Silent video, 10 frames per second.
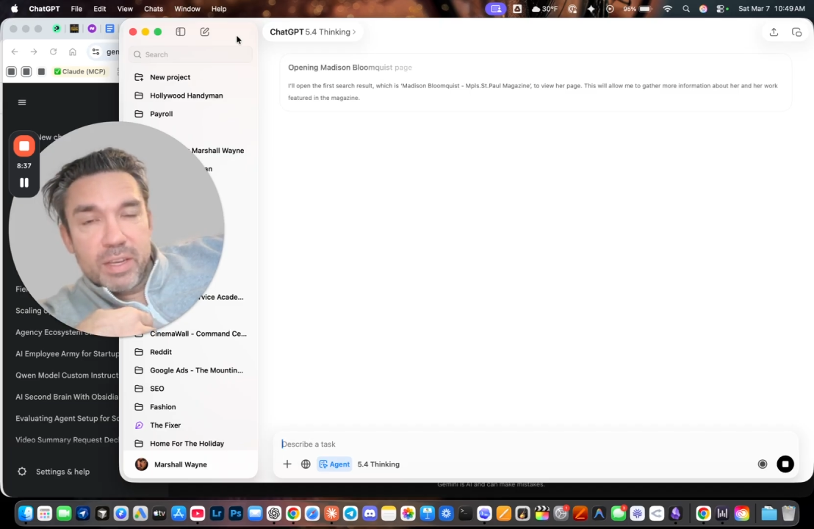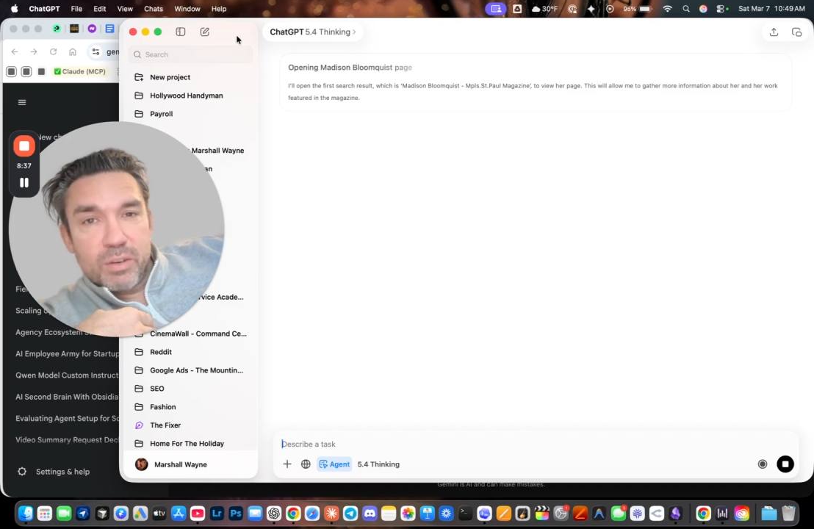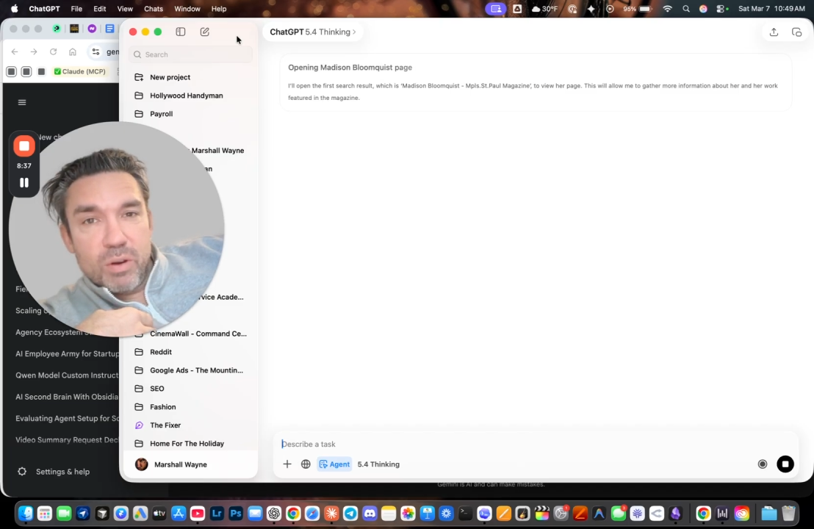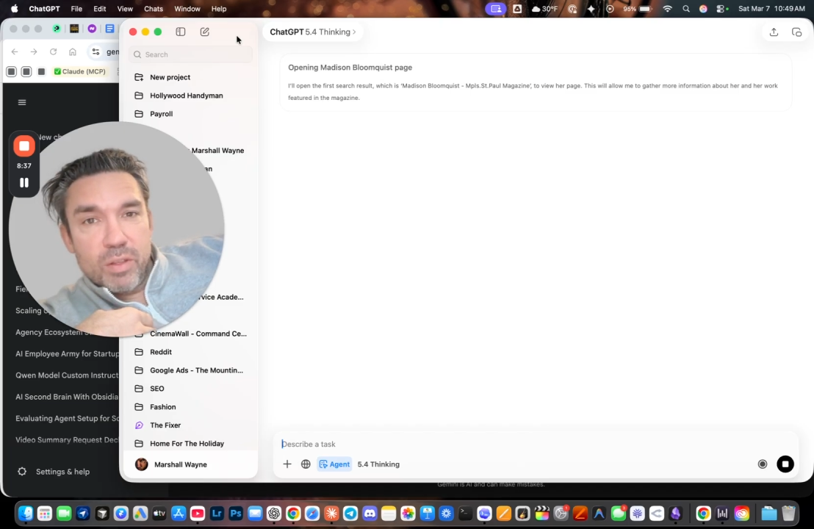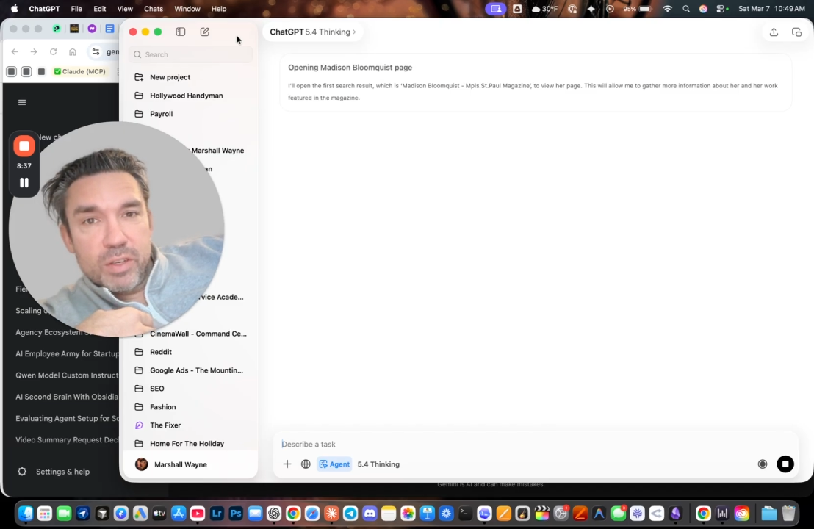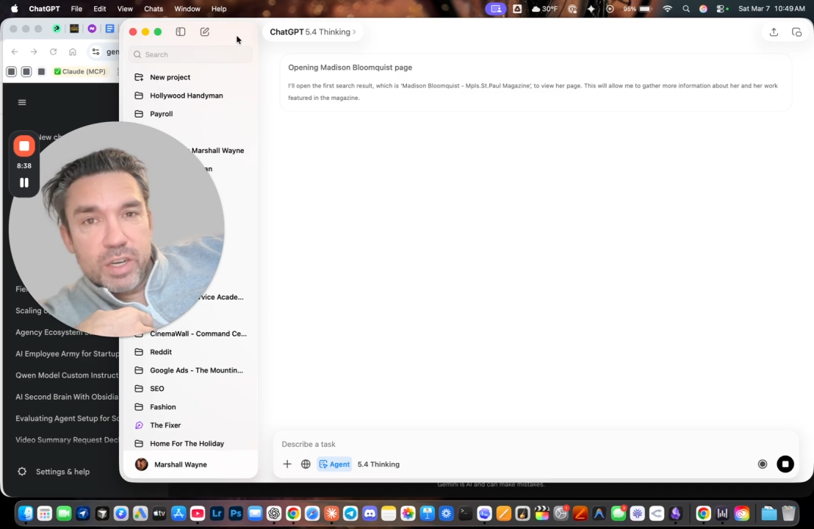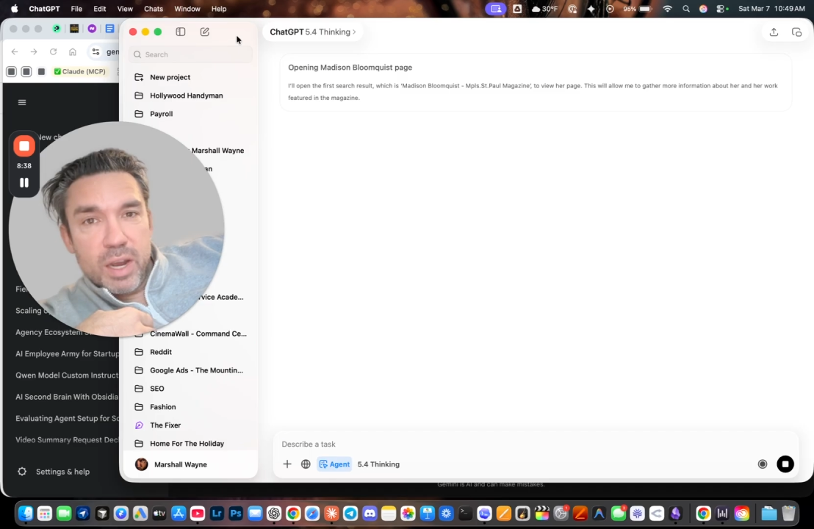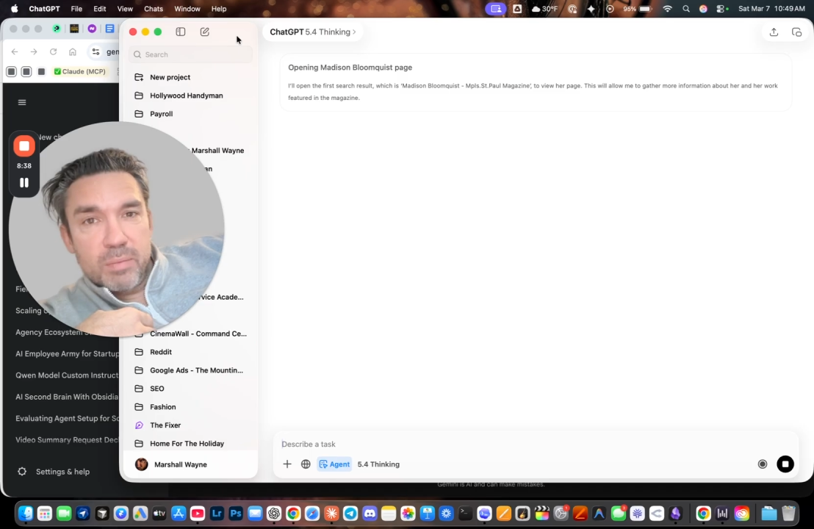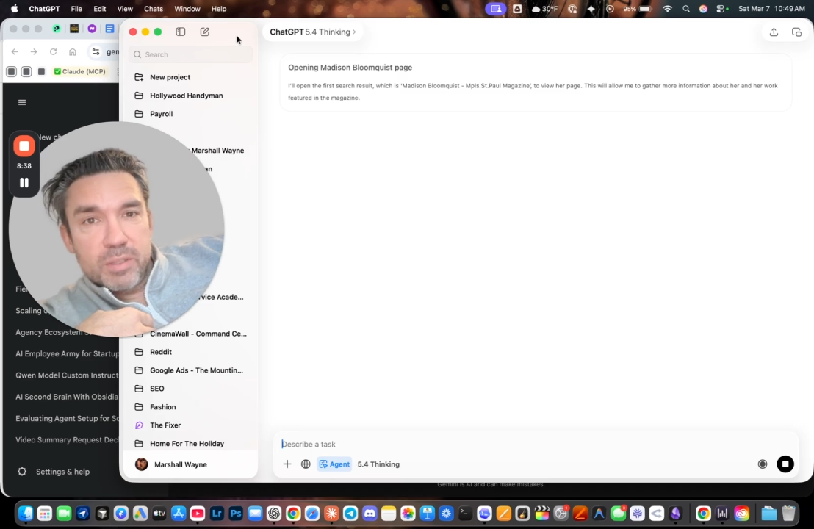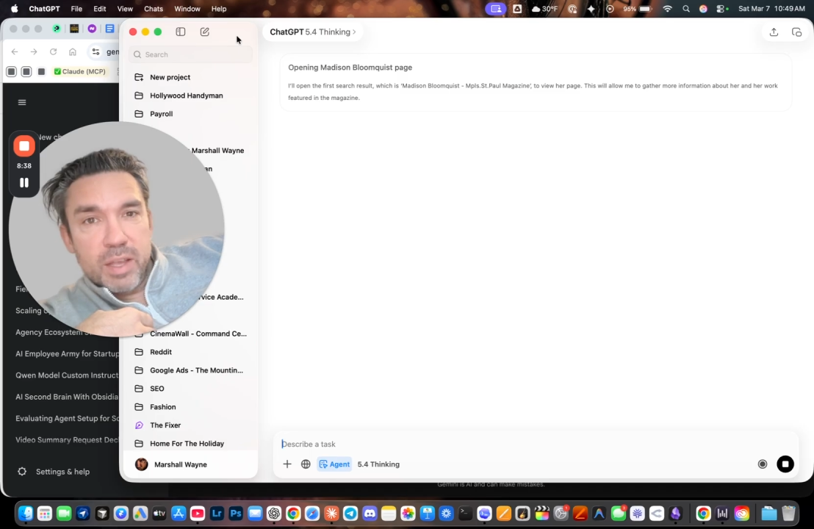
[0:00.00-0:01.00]
to all the
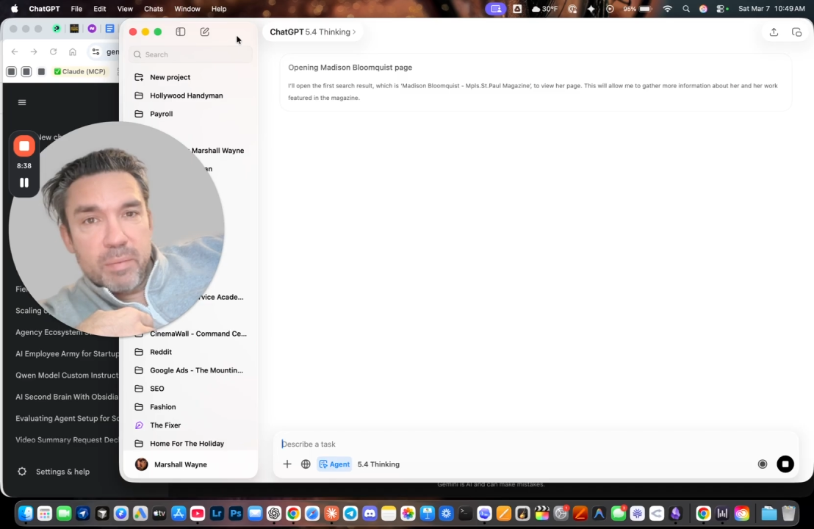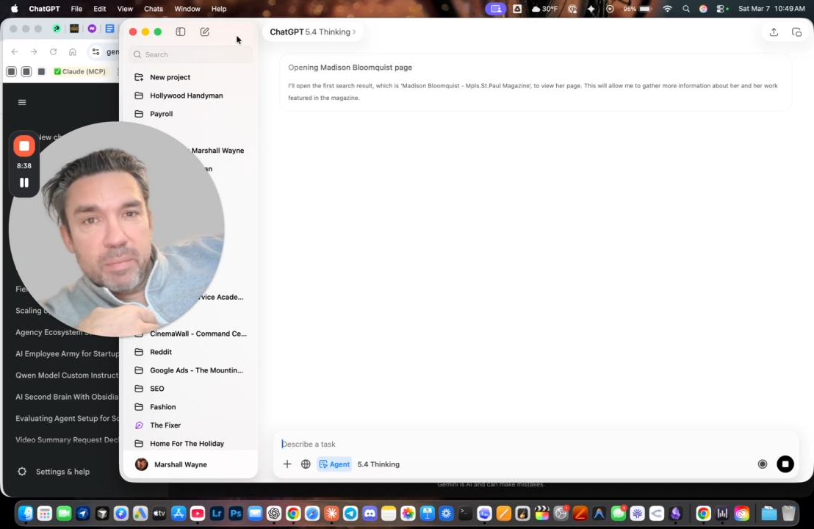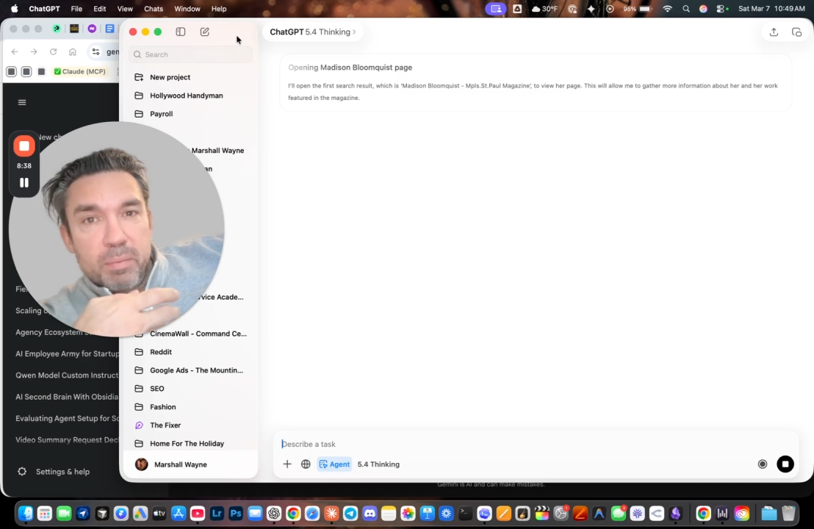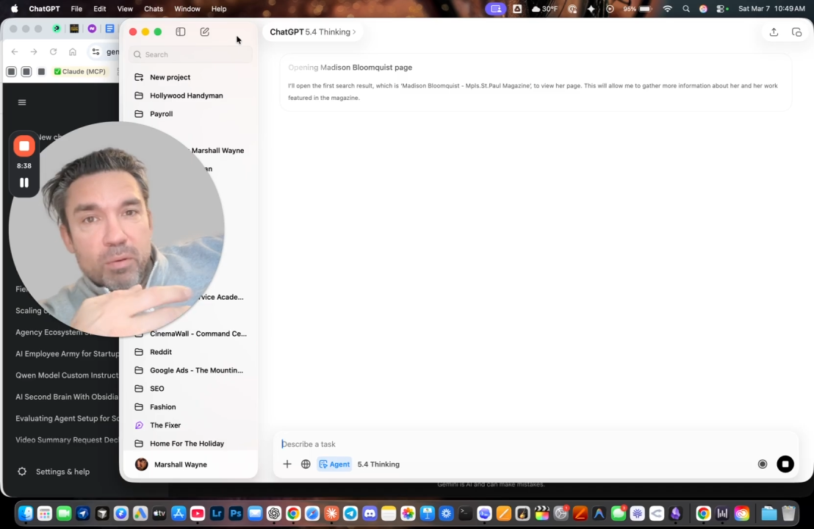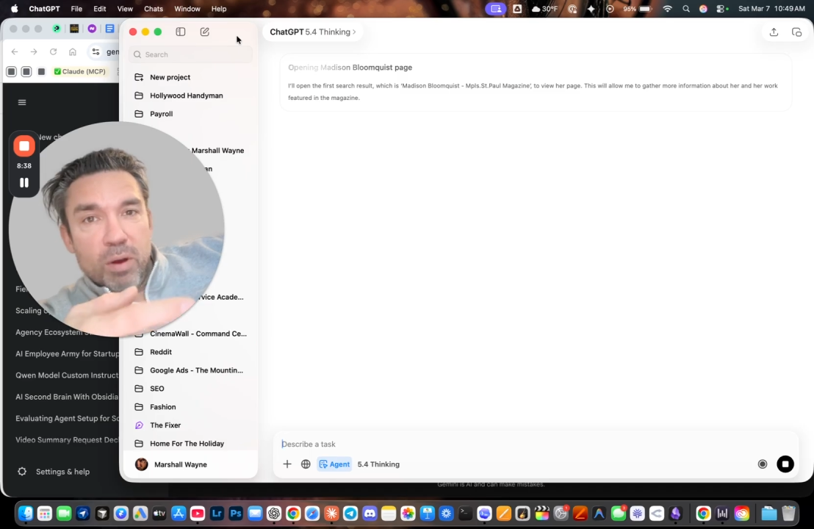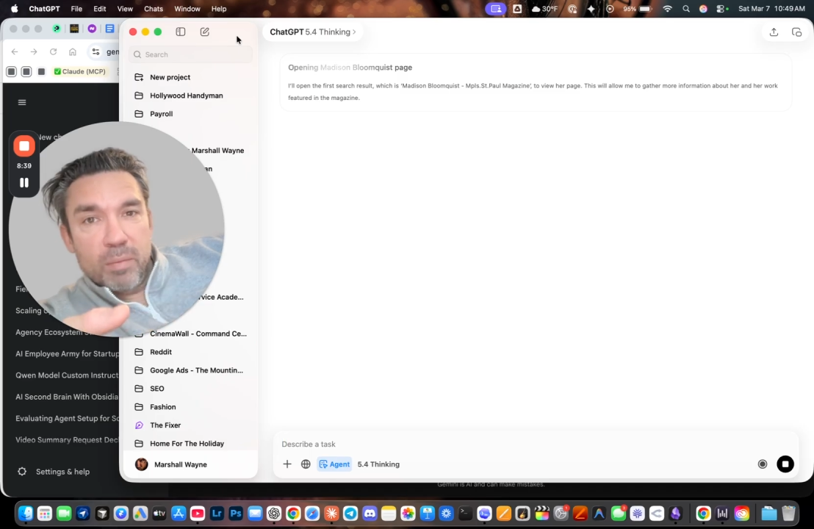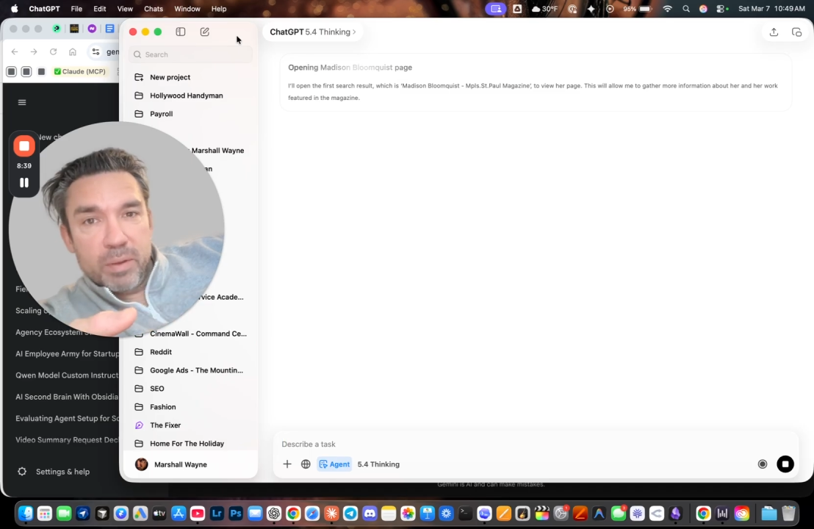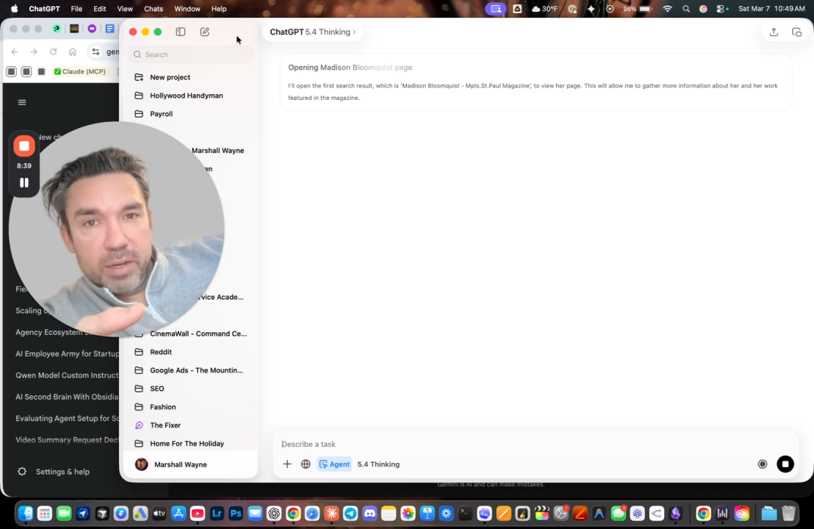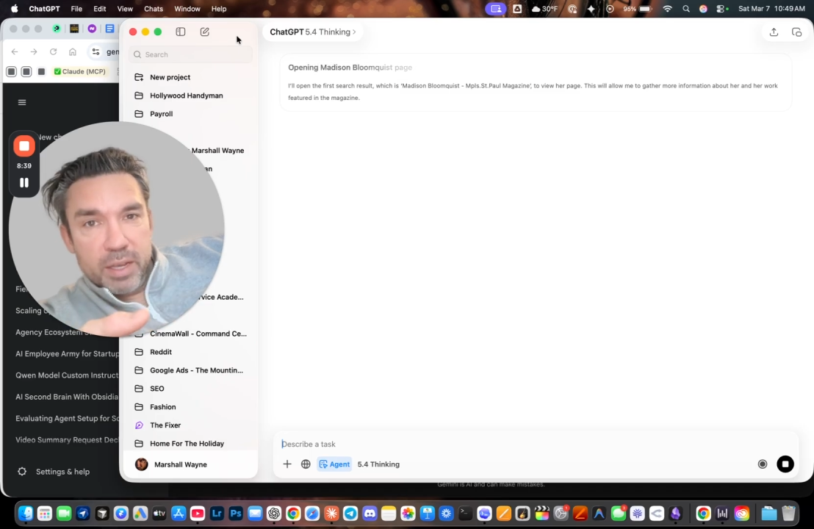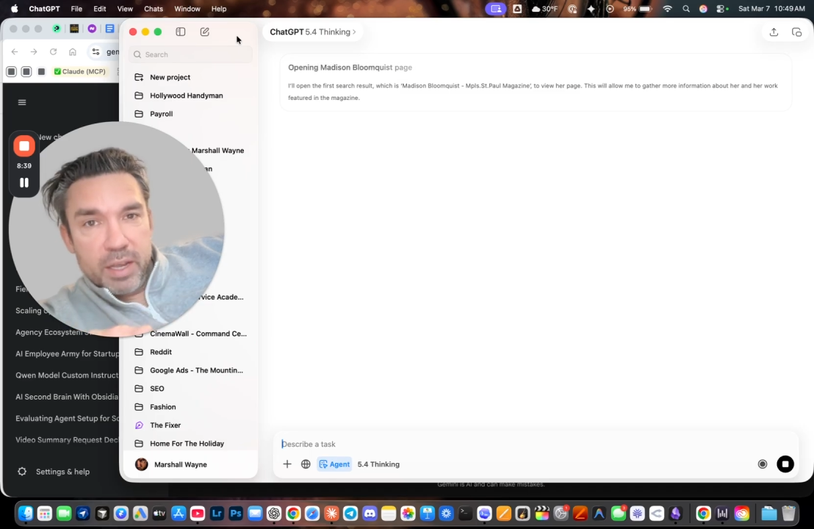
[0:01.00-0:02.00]
jobs that people want me
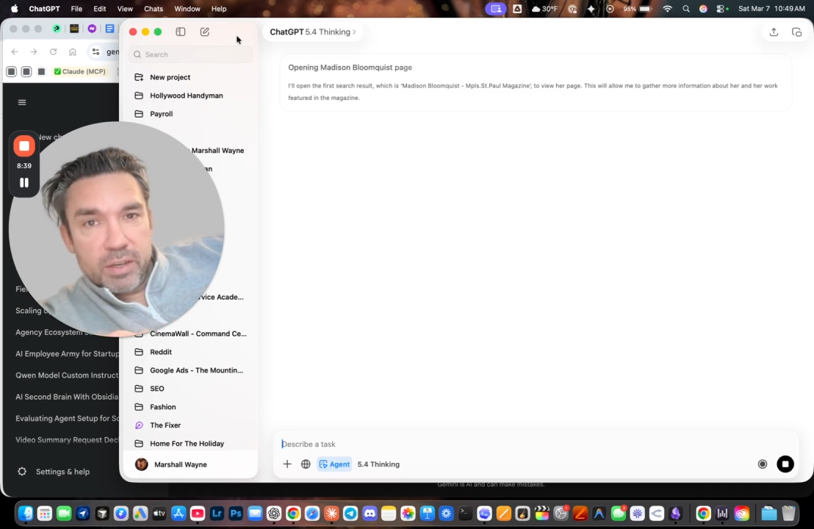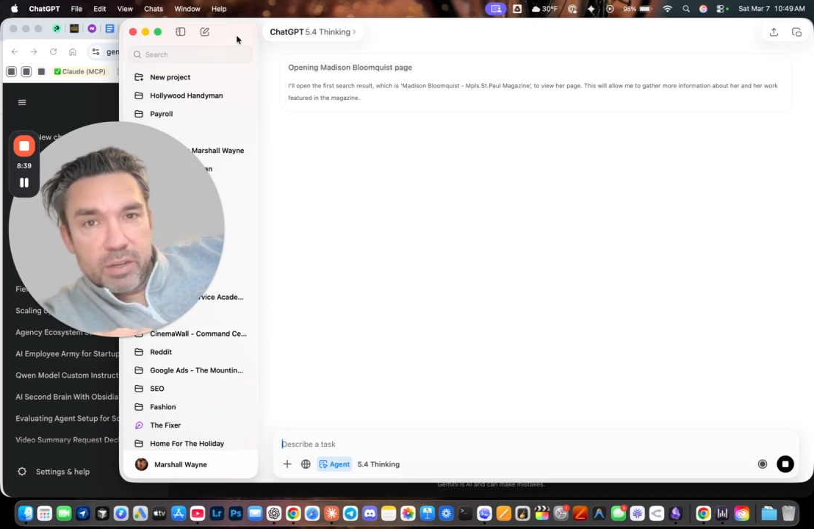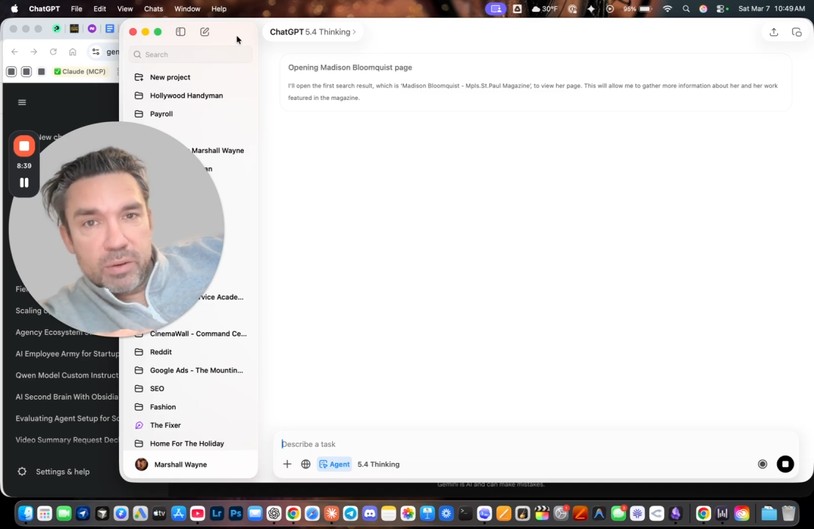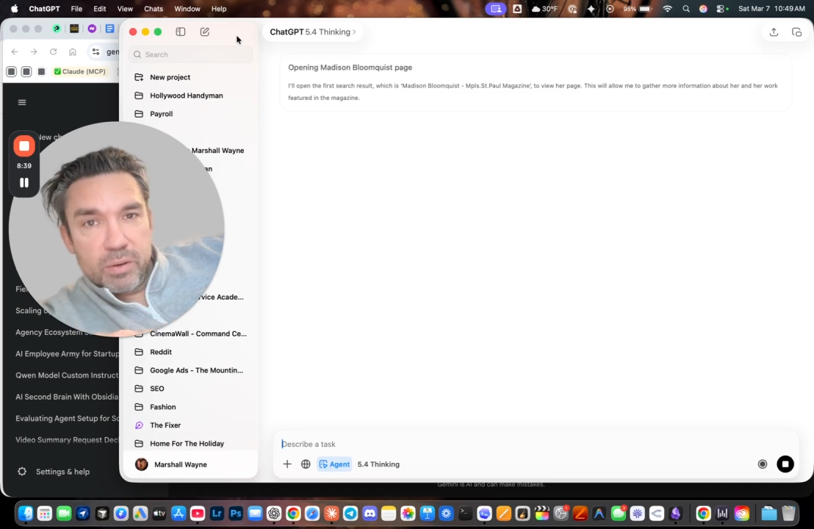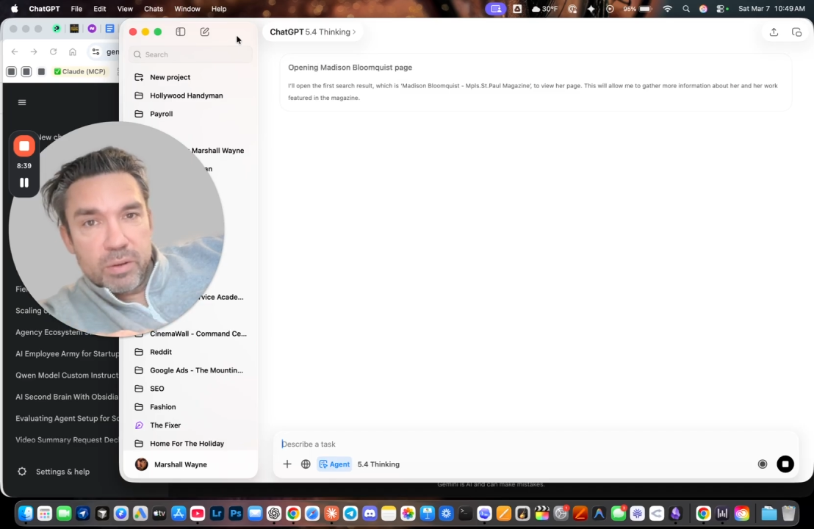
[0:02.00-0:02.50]
to get to.